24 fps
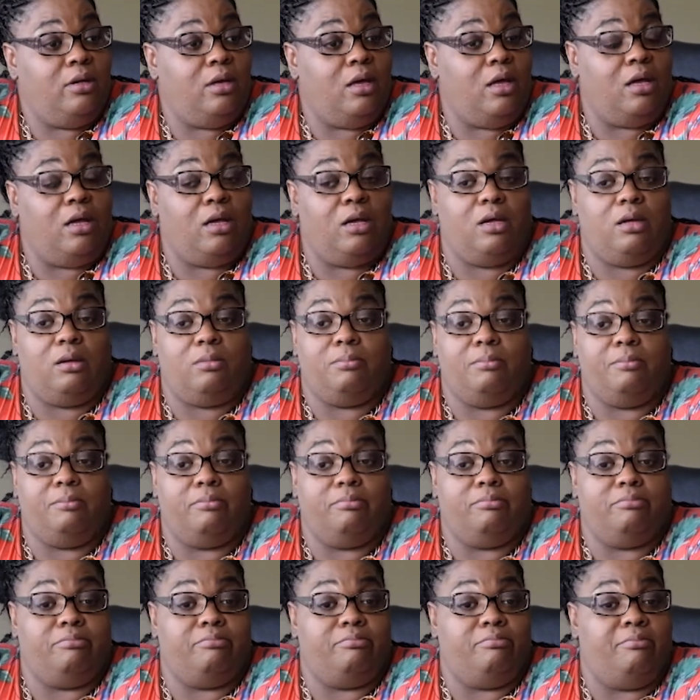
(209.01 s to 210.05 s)

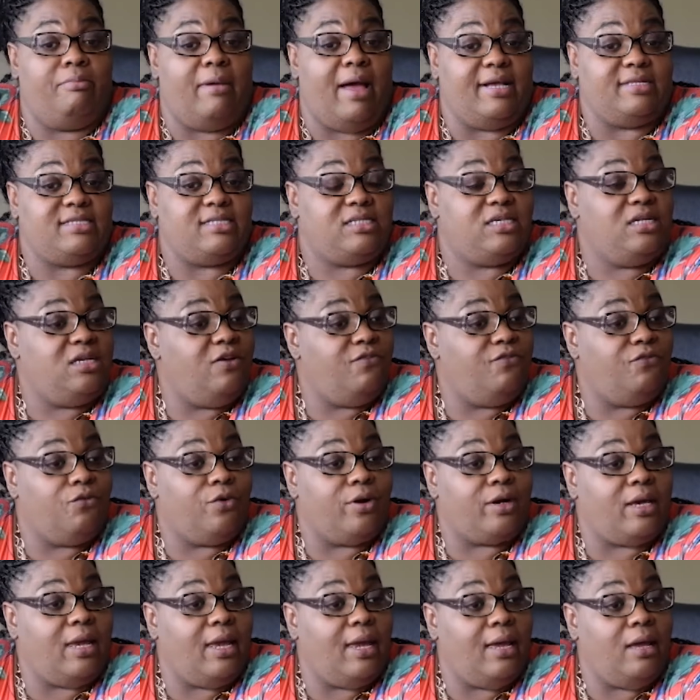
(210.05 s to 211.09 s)
My
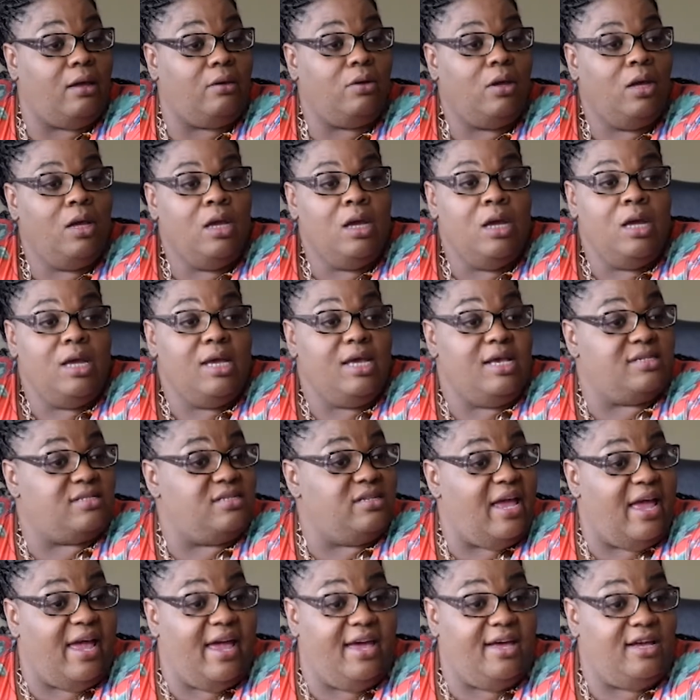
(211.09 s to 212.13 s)
CD4 count is
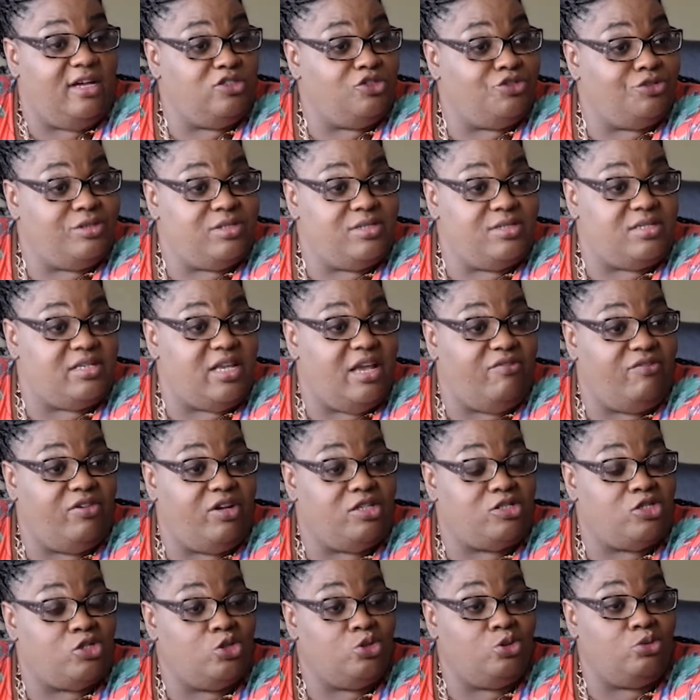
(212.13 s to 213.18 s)

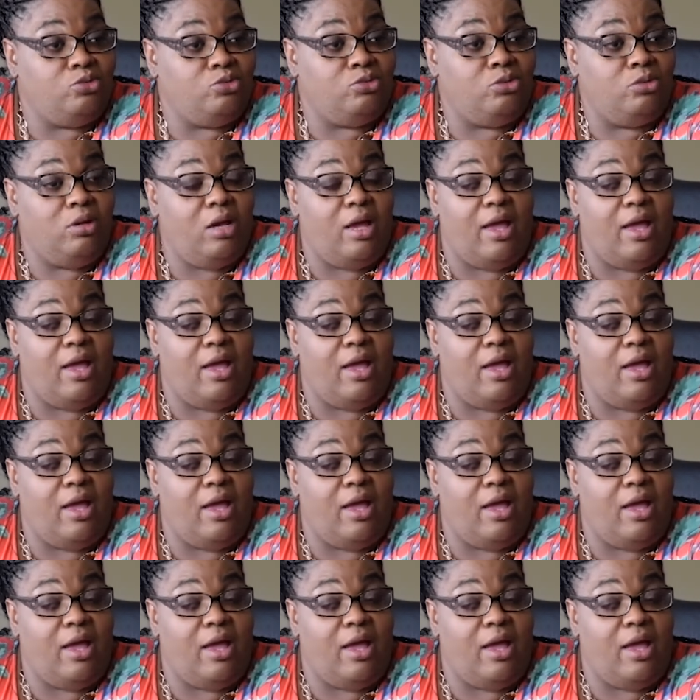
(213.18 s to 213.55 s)
972.